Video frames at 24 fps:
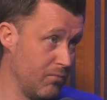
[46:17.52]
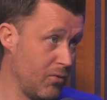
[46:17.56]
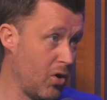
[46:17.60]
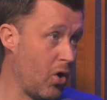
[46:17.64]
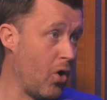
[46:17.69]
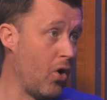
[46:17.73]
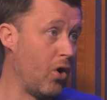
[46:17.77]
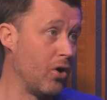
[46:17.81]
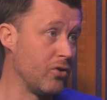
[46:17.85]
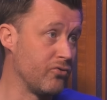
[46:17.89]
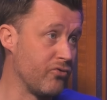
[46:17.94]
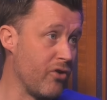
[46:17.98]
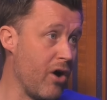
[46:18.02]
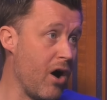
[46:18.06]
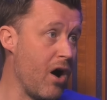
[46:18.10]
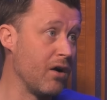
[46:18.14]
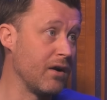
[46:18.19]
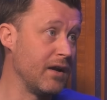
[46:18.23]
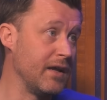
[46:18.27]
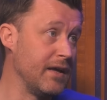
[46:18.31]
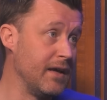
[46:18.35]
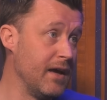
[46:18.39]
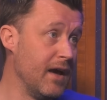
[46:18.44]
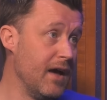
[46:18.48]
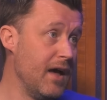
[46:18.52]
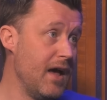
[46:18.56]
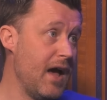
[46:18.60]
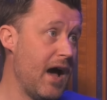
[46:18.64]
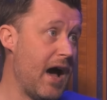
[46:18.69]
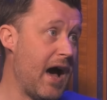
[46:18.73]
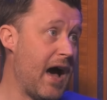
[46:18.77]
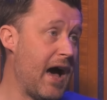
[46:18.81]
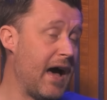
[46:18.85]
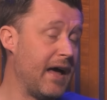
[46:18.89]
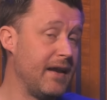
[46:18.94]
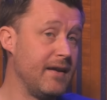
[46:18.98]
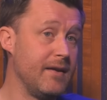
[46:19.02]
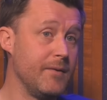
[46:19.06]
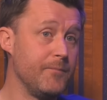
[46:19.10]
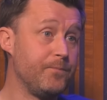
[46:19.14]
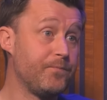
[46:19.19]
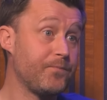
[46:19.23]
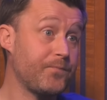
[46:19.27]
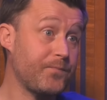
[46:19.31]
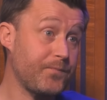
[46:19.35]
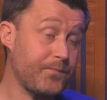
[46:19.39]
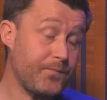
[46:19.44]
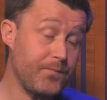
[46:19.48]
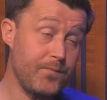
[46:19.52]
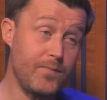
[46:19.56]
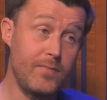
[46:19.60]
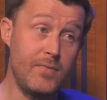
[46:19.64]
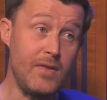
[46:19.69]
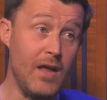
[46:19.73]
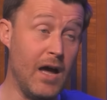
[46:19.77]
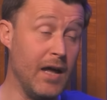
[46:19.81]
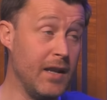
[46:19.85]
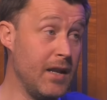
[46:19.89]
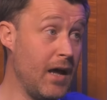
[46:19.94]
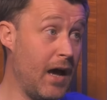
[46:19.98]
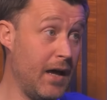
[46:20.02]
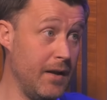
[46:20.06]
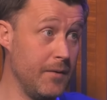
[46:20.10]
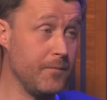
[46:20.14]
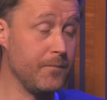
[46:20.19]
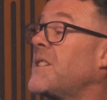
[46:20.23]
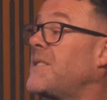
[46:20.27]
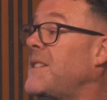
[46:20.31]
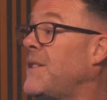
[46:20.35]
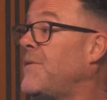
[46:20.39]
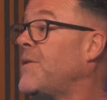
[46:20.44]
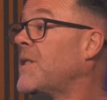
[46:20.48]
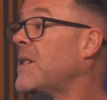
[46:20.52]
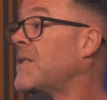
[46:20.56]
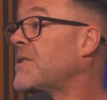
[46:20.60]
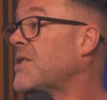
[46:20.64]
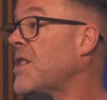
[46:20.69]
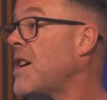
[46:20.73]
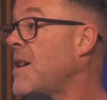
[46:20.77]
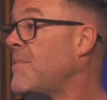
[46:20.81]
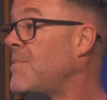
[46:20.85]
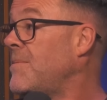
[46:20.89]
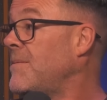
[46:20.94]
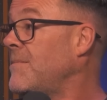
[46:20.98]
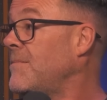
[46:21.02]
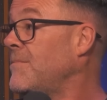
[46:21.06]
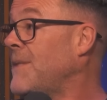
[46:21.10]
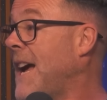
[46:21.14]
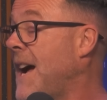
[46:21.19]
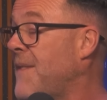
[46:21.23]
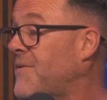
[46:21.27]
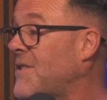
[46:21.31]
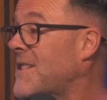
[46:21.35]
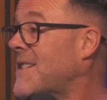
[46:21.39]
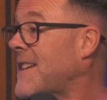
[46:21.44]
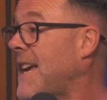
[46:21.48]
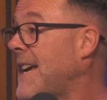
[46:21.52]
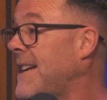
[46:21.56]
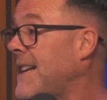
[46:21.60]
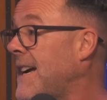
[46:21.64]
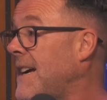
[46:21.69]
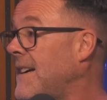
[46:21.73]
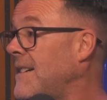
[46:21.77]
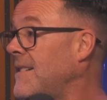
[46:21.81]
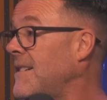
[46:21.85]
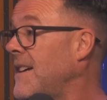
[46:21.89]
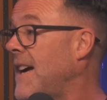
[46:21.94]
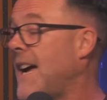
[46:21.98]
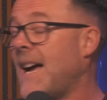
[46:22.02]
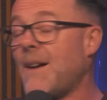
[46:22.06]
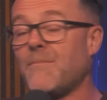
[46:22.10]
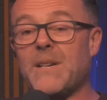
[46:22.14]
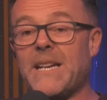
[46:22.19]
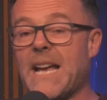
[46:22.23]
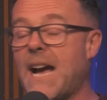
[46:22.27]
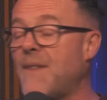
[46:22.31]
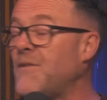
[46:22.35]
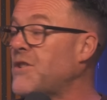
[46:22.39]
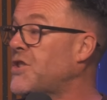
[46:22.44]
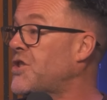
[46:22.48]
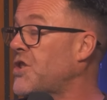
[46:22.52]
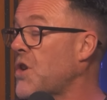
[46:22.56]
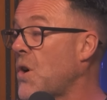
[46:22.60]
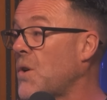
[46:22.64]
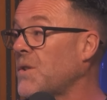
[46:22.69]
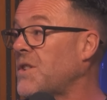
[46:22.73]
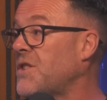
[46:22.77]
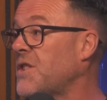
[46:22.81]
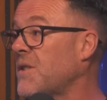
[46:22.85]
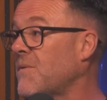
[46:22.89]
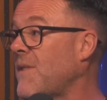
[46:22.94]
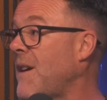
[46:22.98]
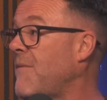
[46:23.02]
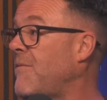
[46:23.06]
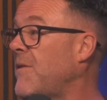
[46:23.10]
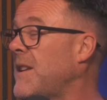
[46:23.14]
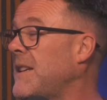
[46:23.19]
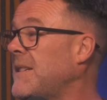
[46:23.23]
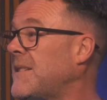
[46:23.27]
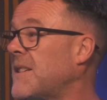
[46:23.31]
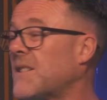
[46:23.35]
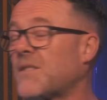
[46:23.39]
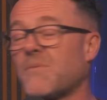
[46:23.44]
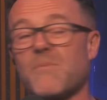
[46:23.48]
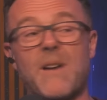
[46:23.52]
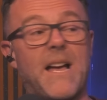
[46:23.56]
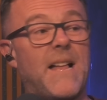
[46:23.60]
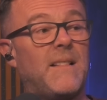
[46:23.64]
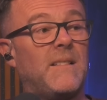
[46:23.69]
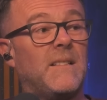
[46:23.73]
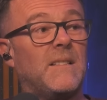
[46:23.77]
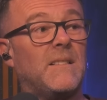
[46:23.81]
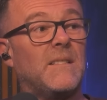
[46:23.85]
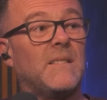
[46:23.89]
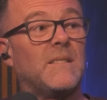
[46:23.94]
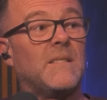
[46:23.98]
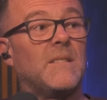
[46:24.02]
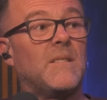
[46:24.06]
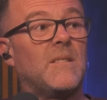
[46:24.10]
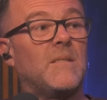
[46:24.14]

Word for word: yeah. called wrongly, yeah. and and we and, do and know it's a difficult job. Of course, we have to say that, job. and we and have a shortage of referees. V A R hasn't as well. helped it